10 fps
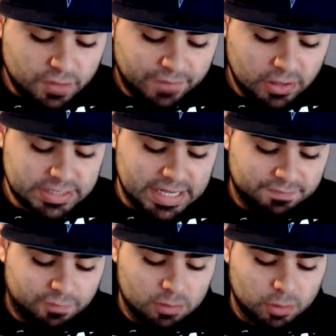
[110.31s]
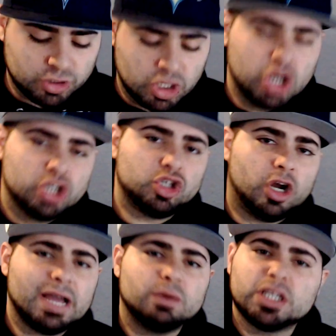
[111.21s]
First and foremost,
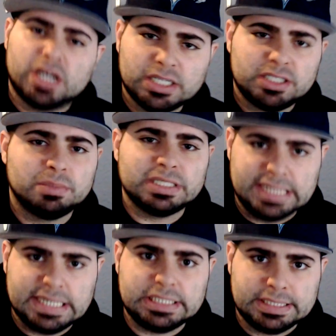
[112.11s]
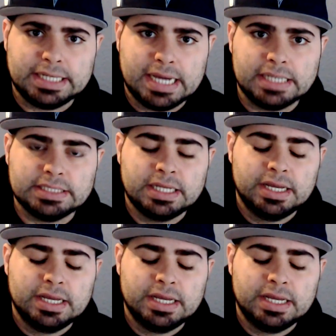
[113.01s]
starting out with the customization, guys.